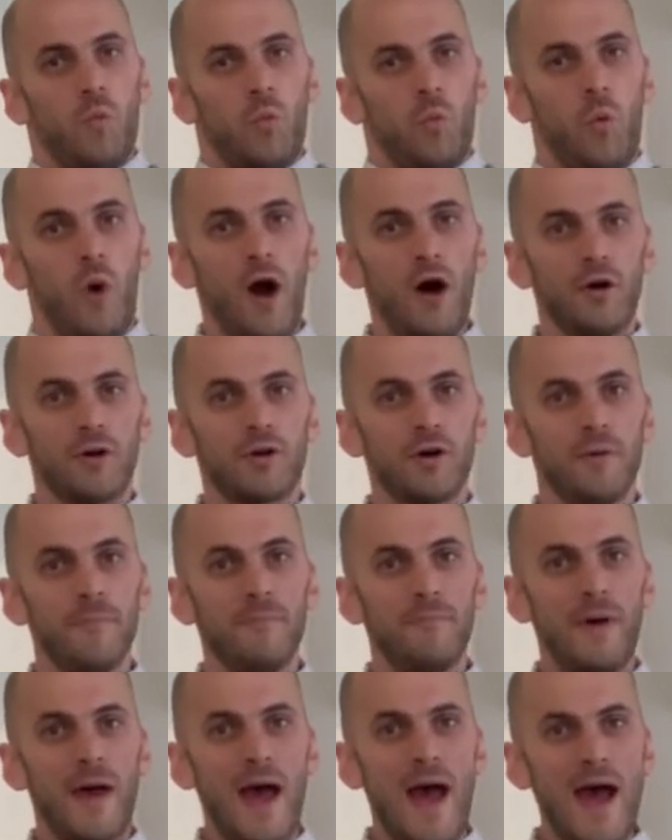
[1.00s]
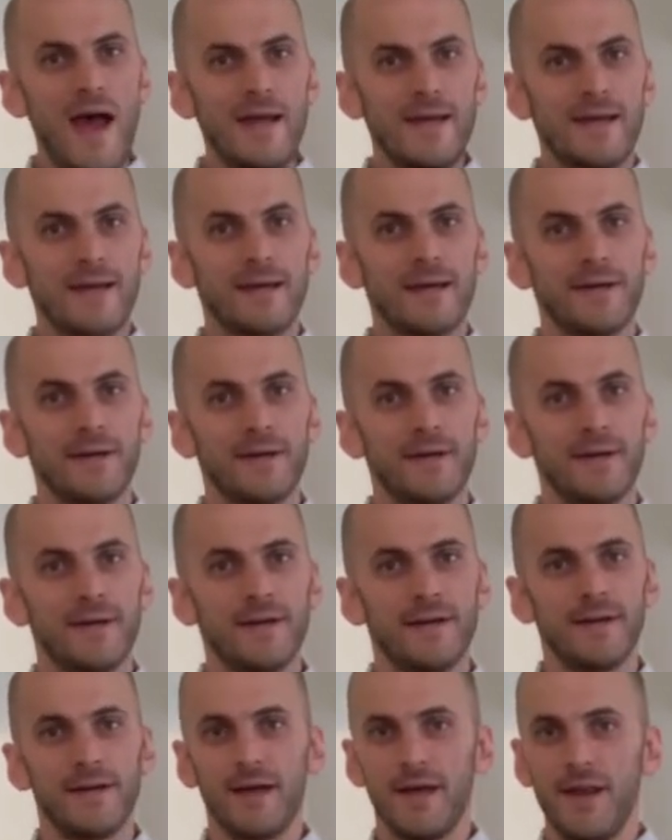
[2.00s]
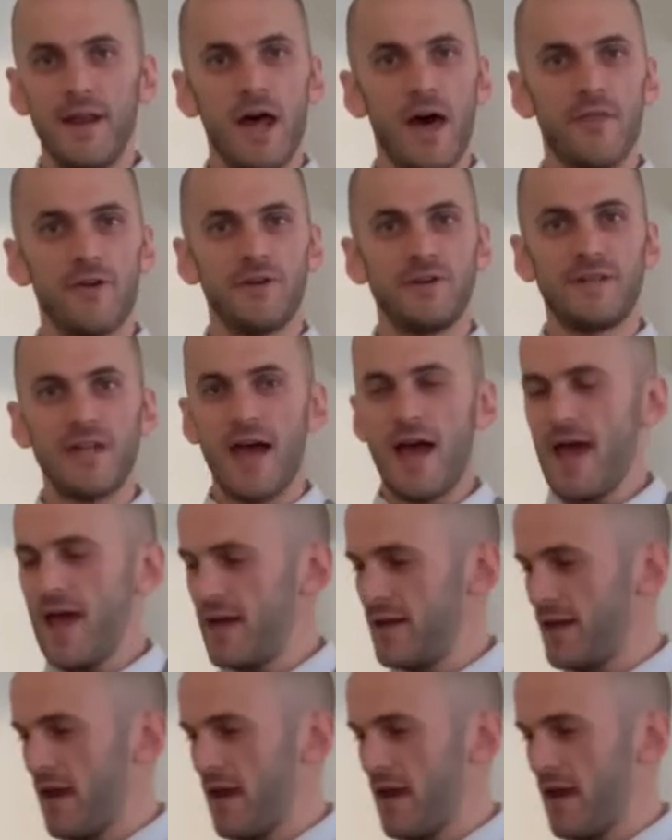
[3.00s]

Welcome back. Another day,